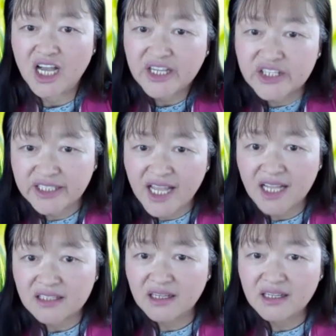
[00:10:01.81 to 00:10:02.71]
I could
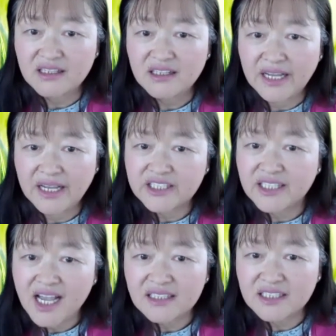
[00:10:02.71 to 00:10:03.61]

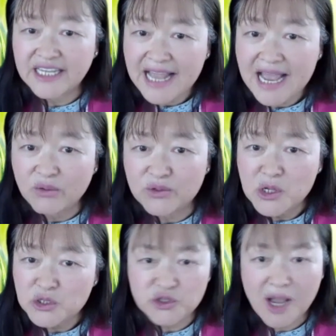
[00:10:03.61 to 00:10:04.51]
not get out.
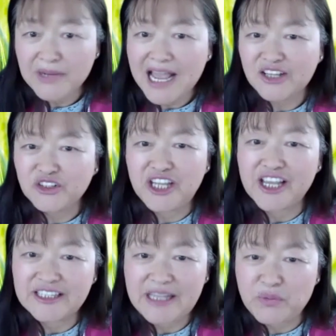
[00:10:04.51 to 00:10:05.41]
So I'm not gonna
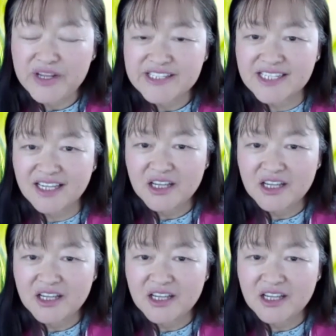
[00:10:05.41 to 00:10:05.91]
take that risk.